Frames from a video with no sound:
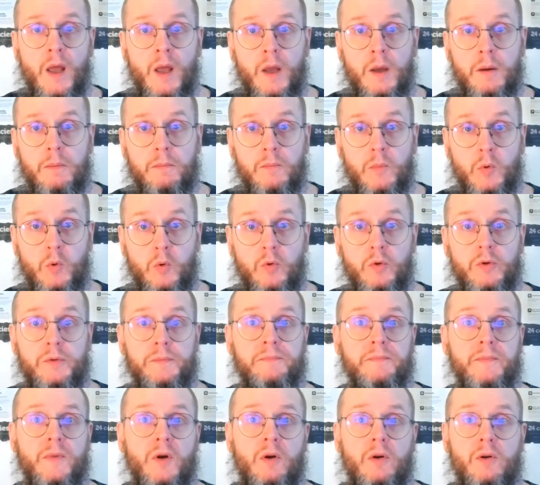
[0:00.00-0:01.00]
Mood
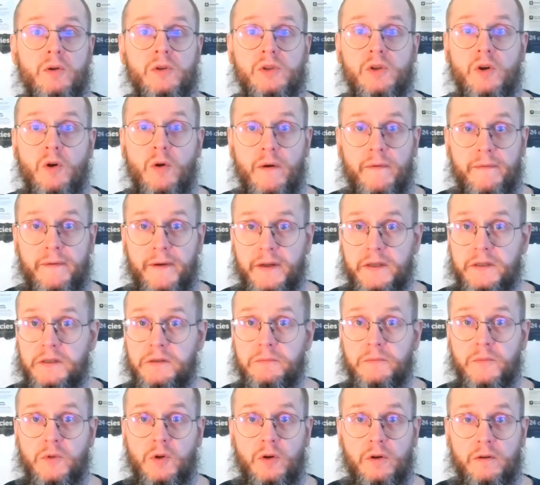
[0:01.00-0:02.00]
also affects
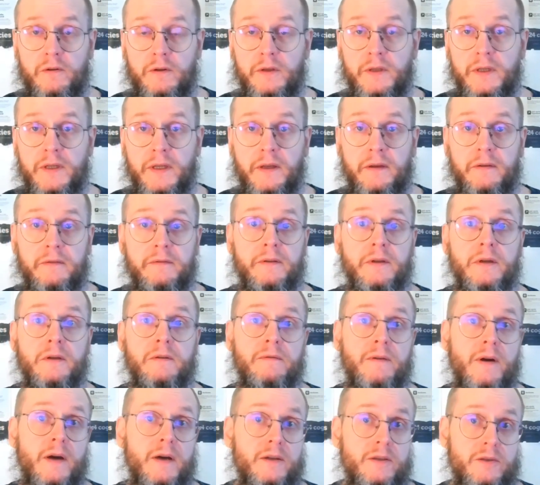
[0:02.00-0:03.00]
cognitive
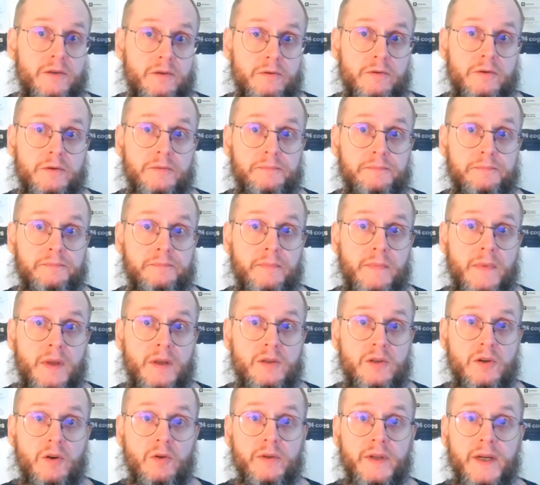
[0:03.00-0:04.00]
functions,
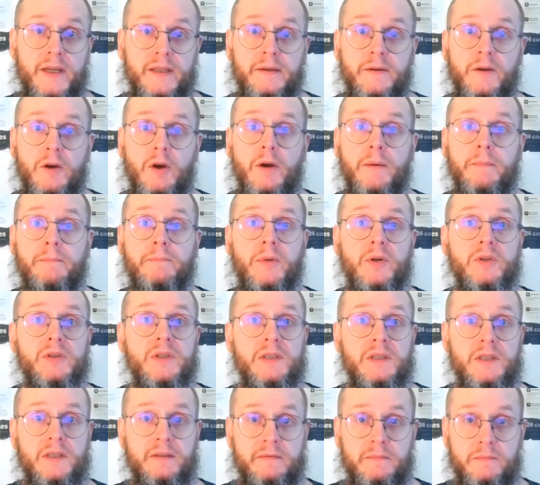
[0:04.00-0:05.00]
so that a
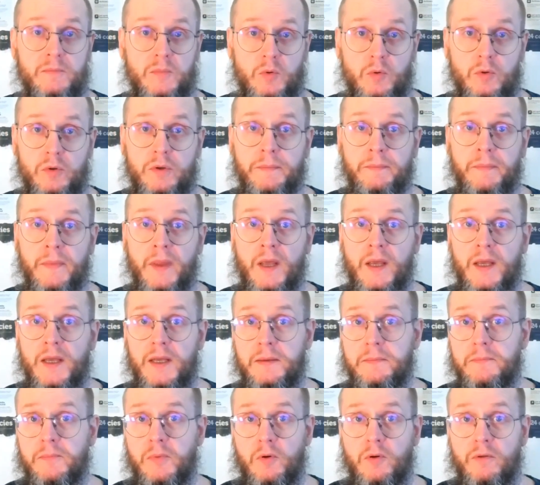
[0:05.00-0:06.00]
positive mood
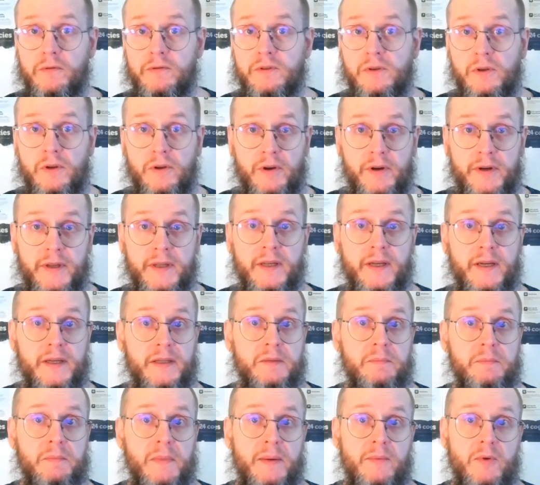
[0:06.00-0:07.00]
improves learning
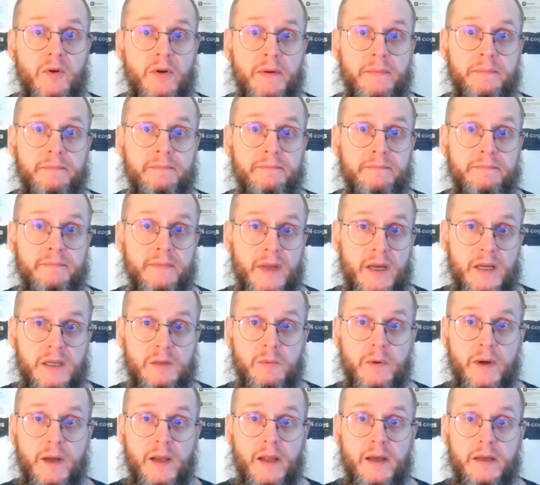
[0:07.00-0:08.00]
and memory, as
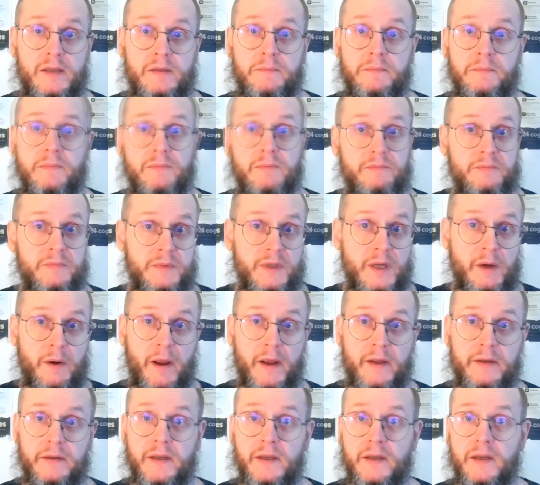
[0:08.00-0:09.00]
well as
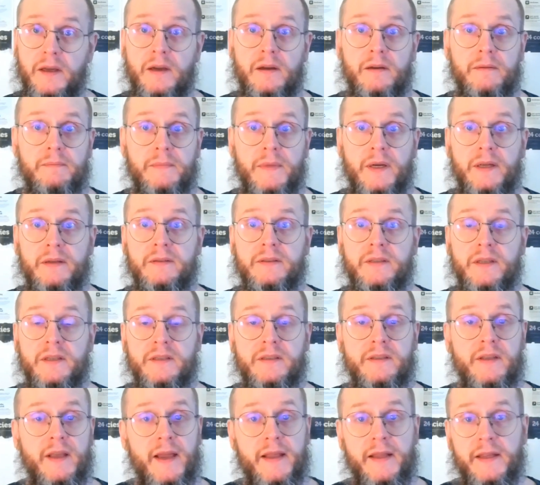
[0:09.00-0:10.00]
directing and
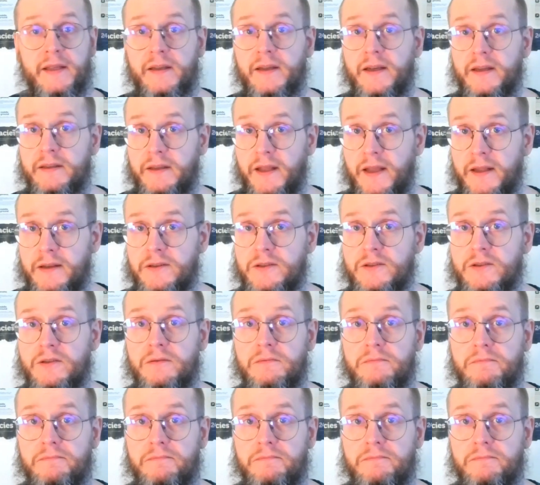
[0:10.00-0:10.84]
sustaining attention.